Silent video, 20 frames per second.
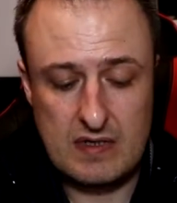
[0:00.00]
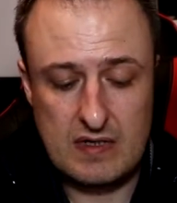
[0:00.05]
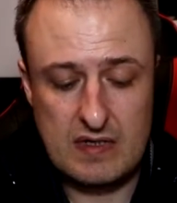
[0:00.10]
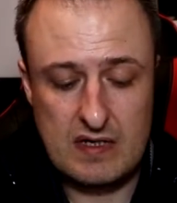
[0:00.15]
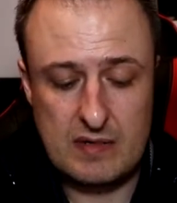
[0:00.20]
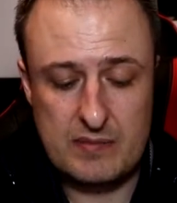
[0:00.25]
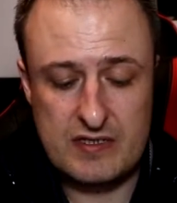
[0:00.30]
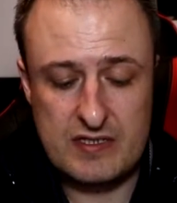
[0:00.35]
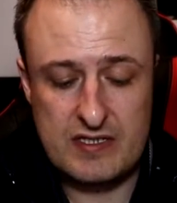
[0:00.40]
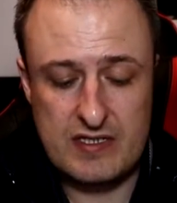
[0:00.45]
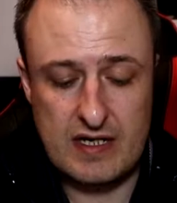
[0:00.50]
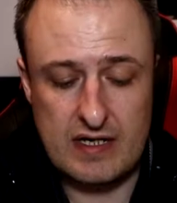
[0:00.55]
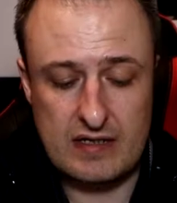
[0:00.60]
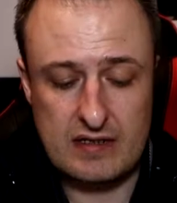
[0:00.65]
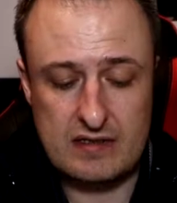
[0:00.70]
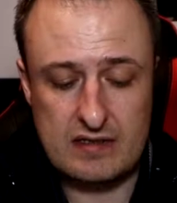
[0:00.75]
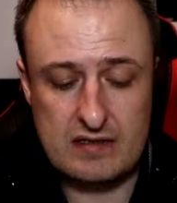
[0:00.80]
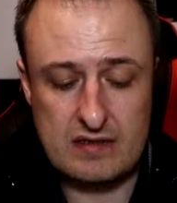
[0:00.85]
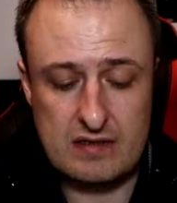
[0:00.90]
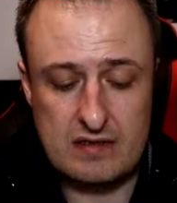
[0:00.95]
Number
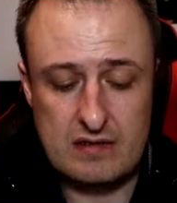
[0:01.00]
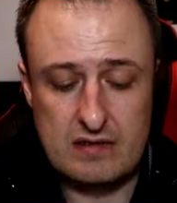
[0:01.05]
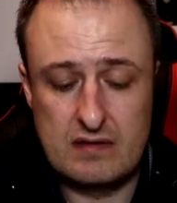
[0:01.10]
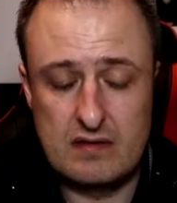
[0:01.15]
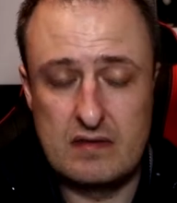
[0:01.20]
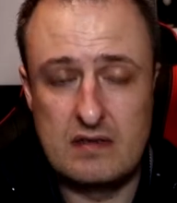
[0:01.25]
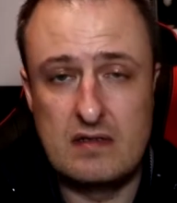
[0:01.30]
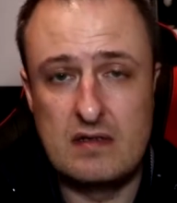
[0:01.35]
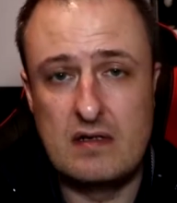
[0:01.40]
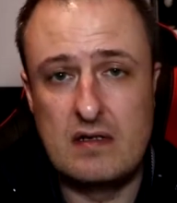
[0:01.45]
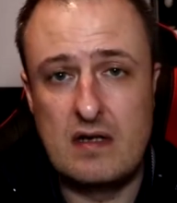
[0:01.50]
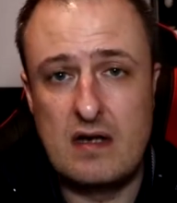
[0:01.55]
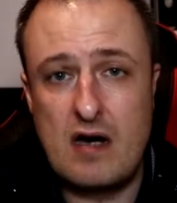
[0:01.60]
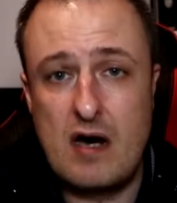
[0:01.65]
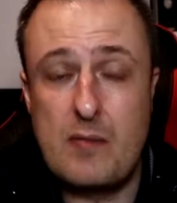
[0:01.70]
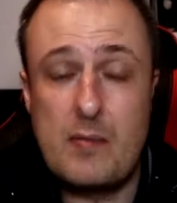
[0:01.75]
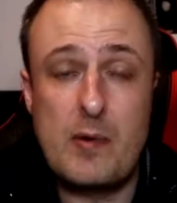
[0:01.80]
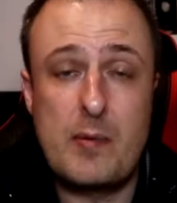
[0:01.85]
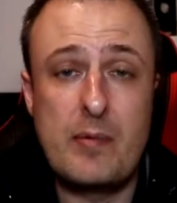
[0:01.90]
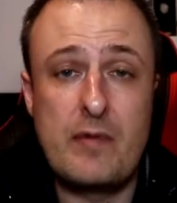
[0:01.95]
6.
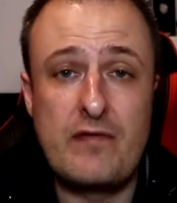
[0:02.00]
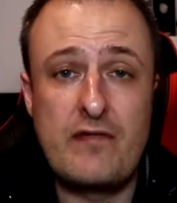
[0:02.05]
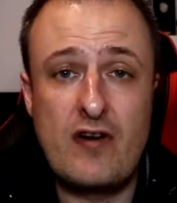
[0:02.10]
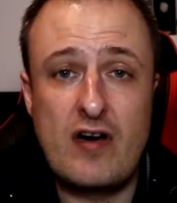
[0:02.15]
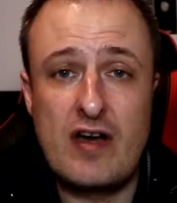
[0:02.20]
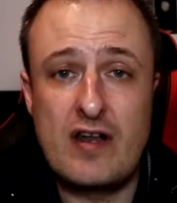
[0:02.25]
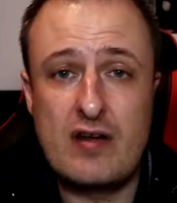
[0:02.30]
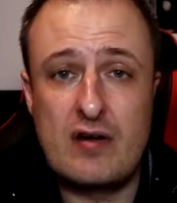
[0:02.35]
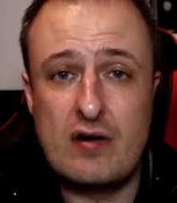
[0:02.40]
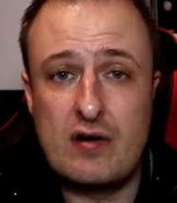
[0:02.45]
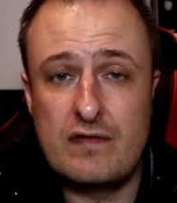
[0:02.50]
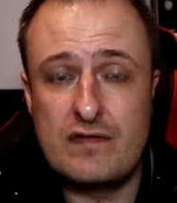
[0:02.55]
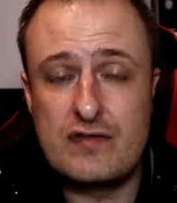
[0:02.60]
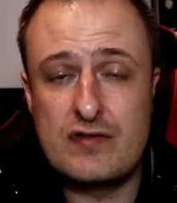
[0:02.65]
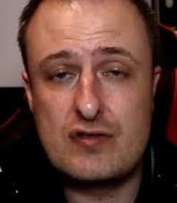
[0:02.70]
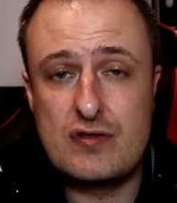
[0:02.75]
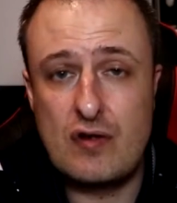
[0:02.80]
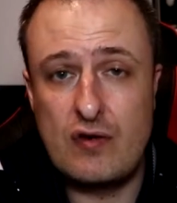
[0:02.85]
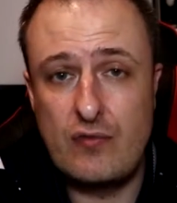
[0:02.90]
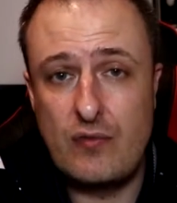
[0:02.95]
I'm a provider of
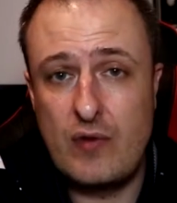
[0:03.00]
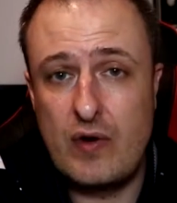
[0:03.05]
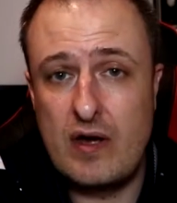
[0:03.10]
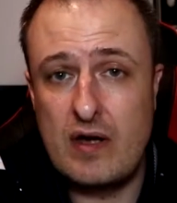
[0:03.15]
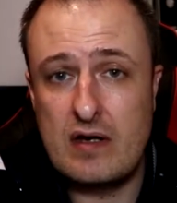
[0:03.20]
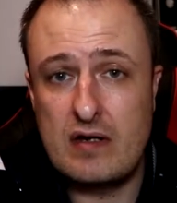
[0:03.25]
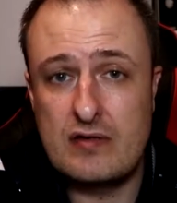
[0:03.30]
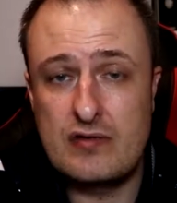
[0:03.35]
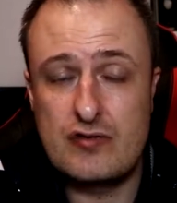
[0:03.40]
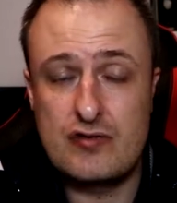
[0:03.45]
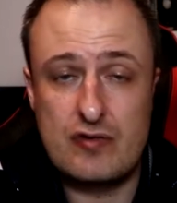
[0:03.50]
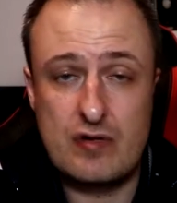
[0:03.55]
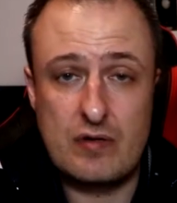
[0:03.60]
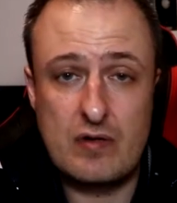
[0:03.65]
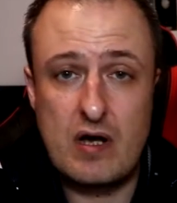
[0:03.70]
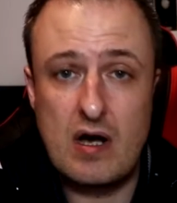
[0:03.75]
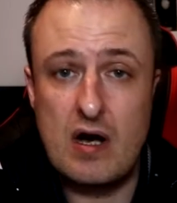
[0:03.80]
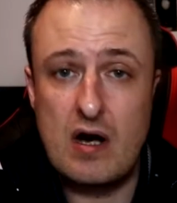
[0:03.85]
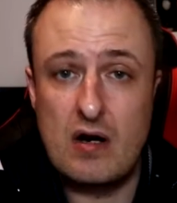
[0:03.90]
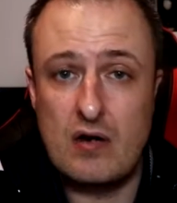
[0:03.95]

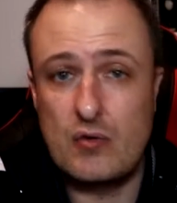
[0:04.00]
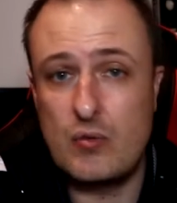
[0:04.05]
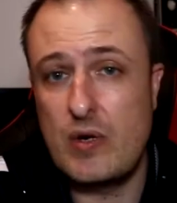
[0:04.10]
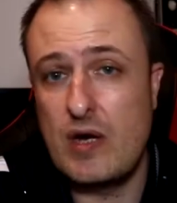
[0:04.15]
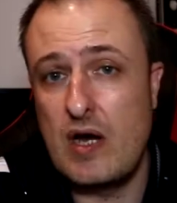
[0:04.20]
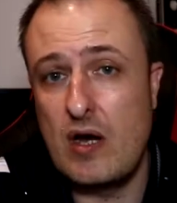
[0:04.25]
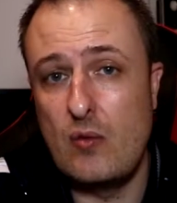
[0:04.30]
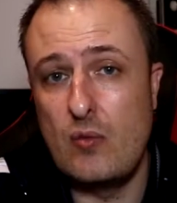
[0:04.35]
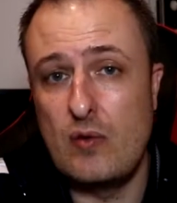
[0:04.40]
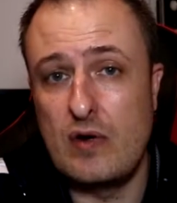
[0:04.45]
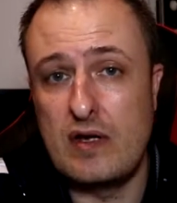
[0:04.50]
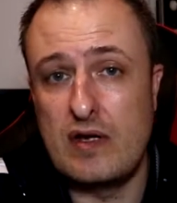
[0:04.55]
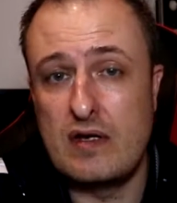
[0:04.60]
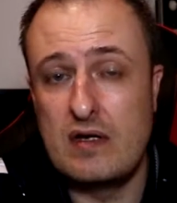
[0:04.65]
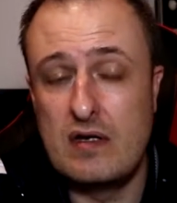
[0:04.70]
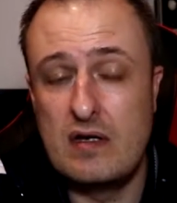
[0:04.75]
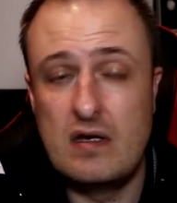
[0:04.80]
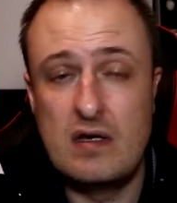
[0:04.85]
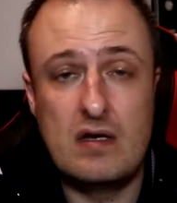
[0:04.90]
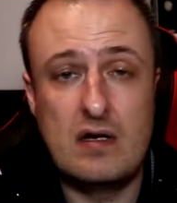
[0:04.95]
software/hardware only.
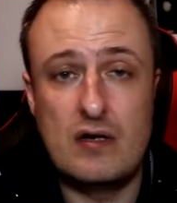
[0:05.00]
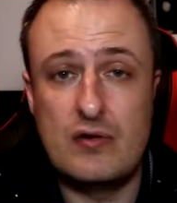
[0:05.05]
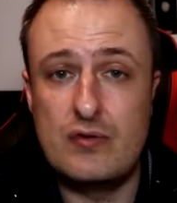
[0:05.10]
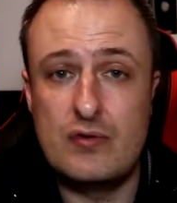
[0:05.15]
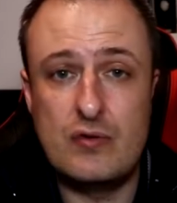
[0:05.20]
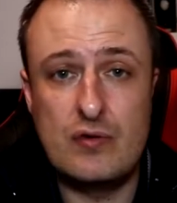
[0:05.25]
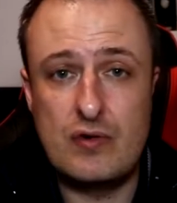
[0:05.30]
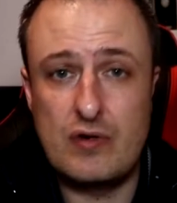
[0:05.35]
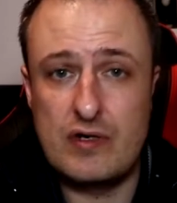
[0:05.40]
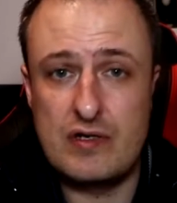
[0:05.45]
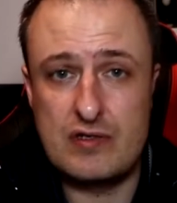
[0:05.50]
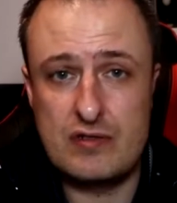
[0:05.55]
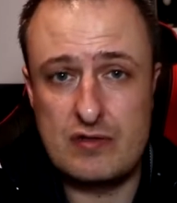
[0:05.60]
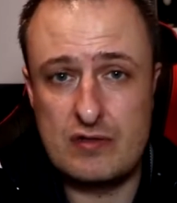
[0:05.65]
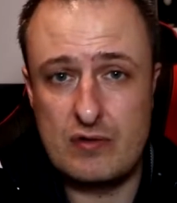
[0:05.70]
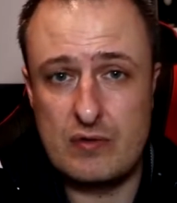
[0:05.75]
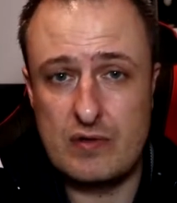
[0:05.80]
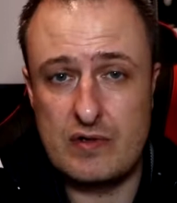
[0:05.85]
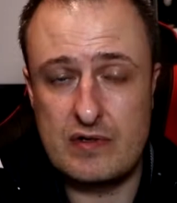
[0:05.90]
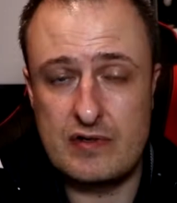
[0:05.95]
I do not
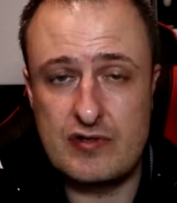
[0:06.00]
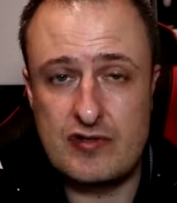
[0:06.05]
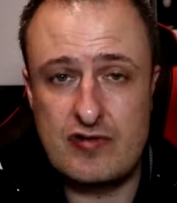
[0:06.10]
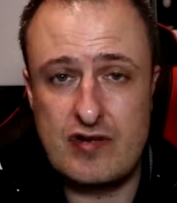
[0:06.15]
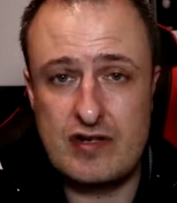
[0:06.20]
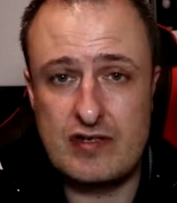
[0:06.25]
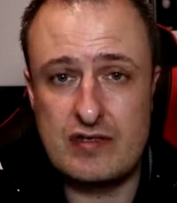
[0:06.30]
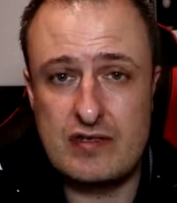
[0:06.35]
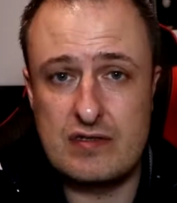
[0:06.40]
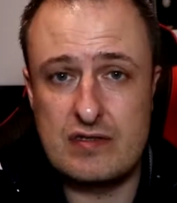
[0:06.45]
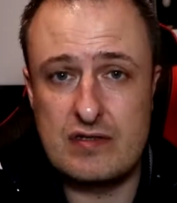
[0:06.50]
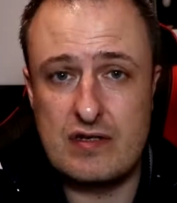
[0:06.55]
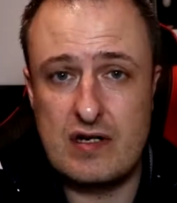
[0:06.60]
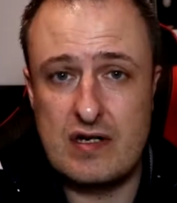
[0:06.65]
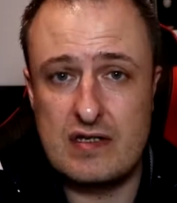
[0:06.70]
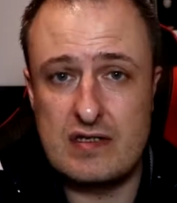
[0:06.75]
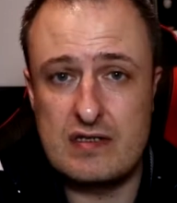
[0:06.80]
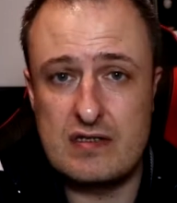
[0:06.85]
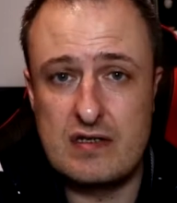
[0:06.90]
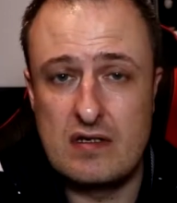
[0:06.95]
install on construction
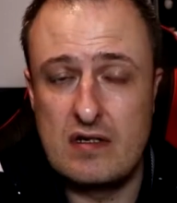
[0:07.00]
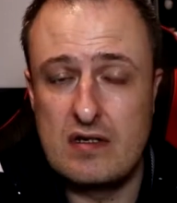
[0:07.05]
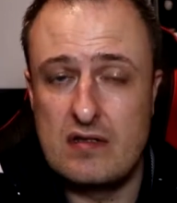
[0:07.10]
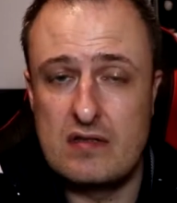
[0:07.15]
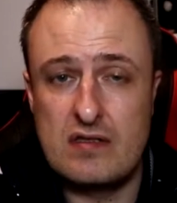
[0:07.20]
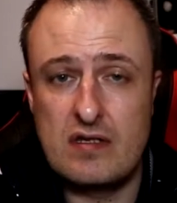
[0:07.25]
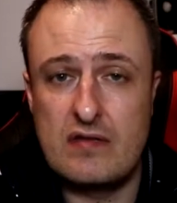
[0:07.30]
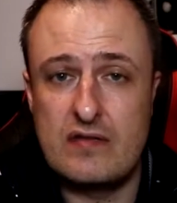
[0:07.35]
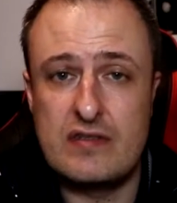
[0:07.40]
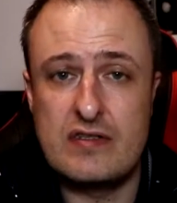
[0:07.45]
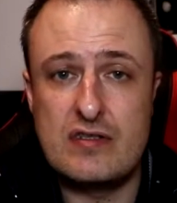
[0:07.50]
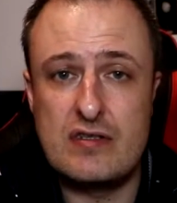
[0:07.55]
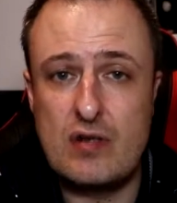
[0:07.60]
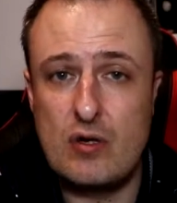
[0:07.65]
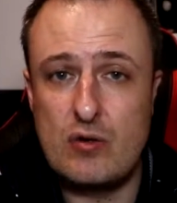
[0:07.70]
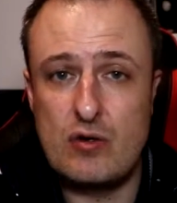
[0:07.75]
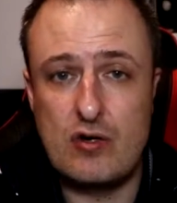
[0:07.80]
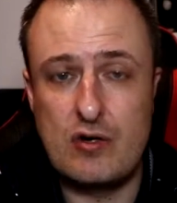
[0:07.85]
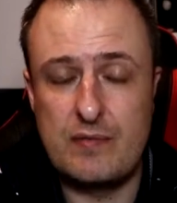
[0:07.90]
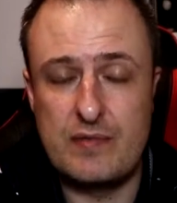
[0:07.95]
sites, so there is
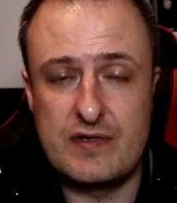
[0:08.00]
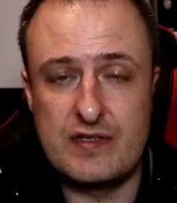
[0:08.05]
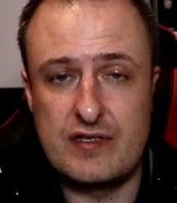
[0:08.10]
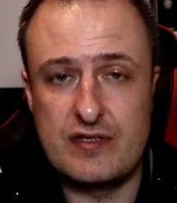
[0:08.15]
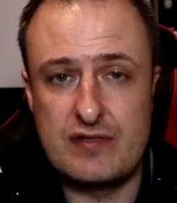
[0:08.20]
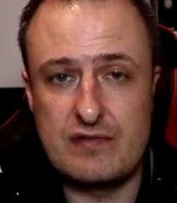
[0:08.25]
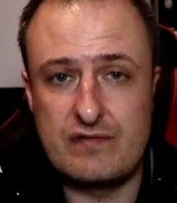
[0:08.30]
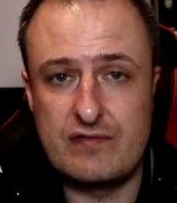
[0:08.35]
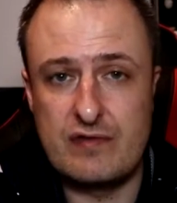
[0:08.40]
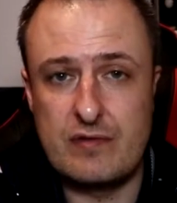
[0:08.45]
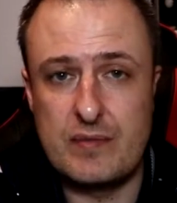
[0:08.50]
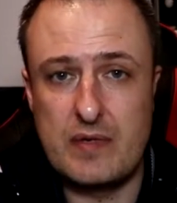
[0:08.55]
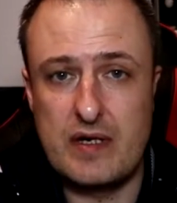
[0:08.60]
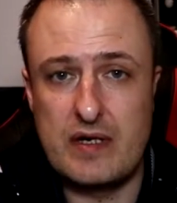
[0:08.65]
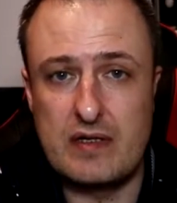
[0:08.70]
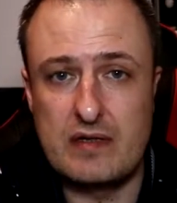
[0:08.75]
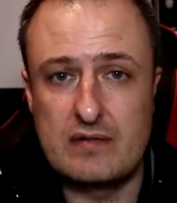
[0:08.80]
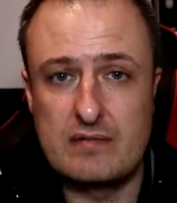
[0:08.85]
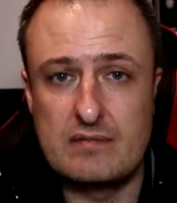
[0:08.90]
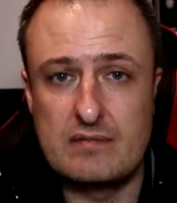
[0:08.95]
no competition from me.